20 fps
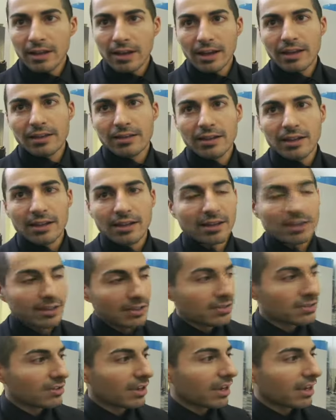and
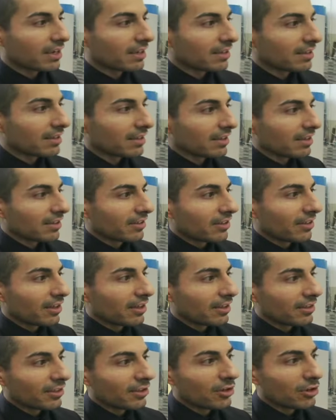let's say
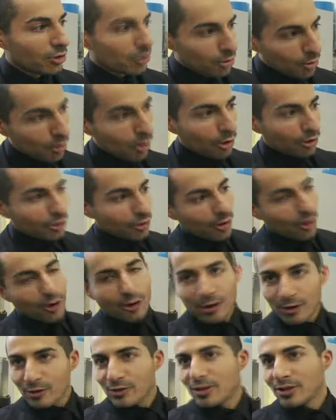the new world
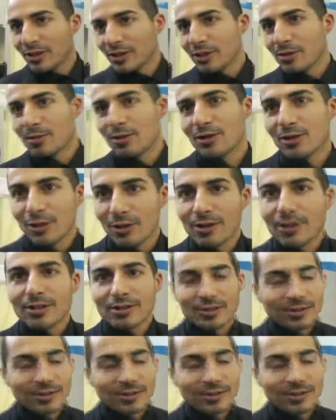order of Stile Bertone.